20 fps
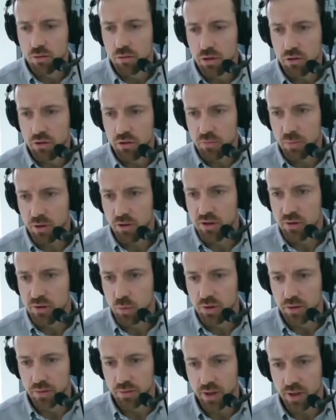experience with
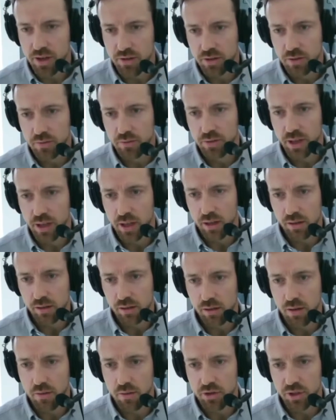defence, you've
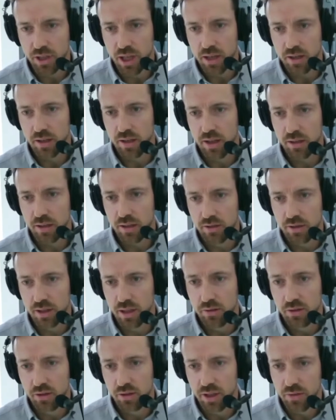obviously had
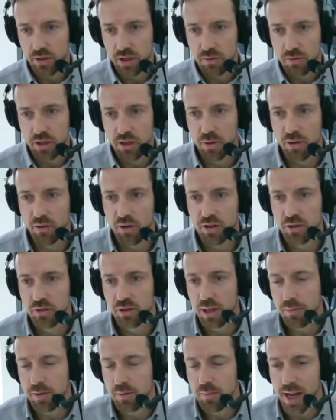significant experience
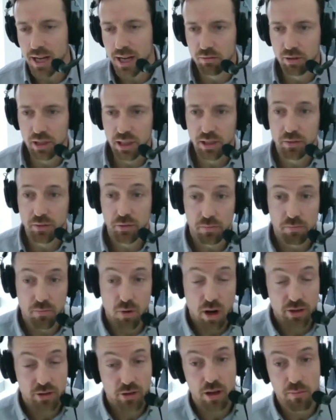stemming back really from
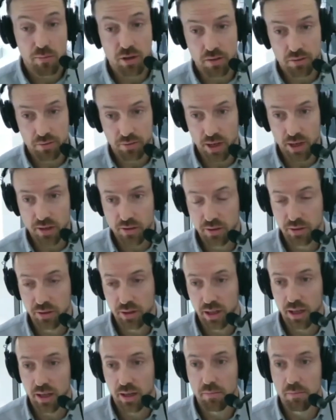my time in defence,
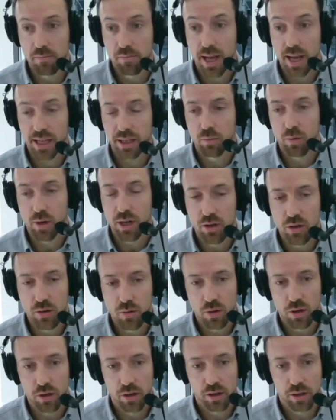back when you
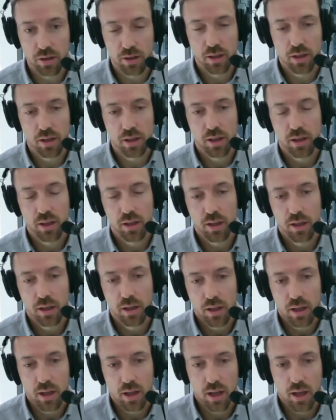were
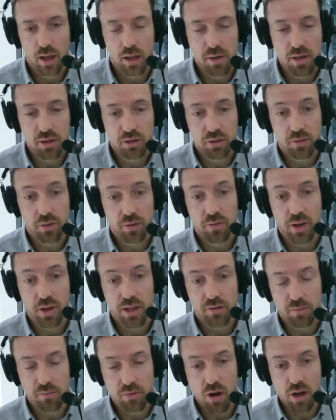Minister for Defence
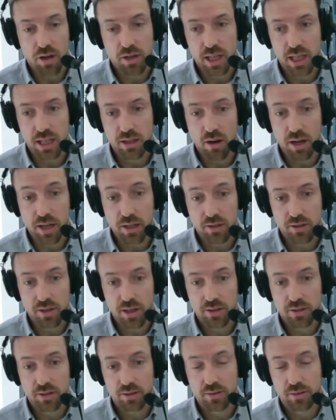from
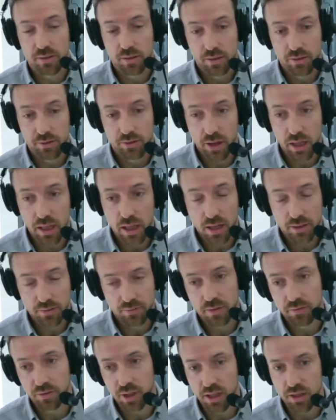1996. So the last
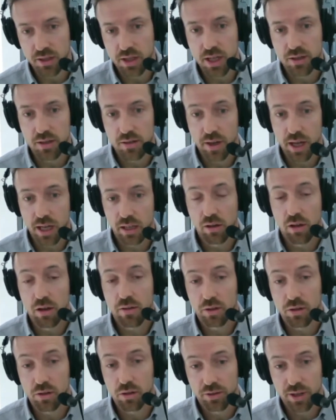15 years, you've had a lot of
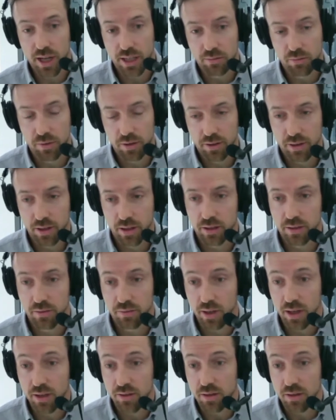contact with
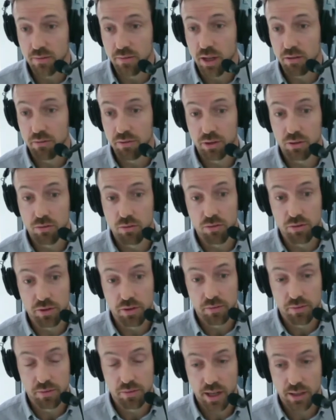defence and the Veterans Cause, in
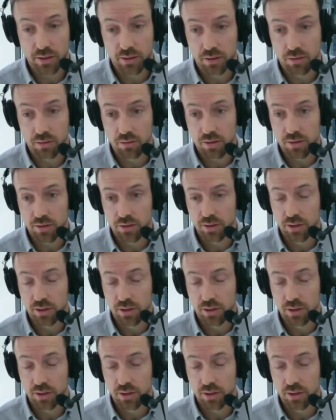fact, across